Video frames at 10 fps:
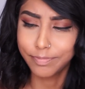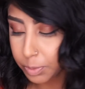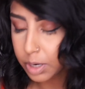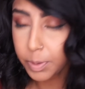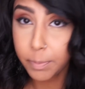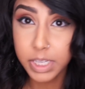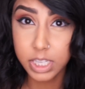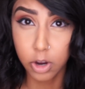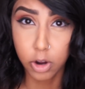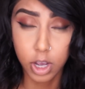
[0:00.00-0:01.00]
I'm gonna put
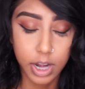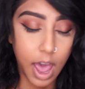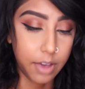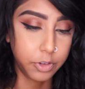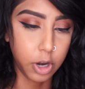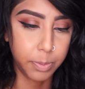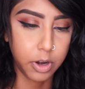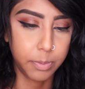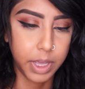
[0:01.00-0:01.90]
mascara on after I put on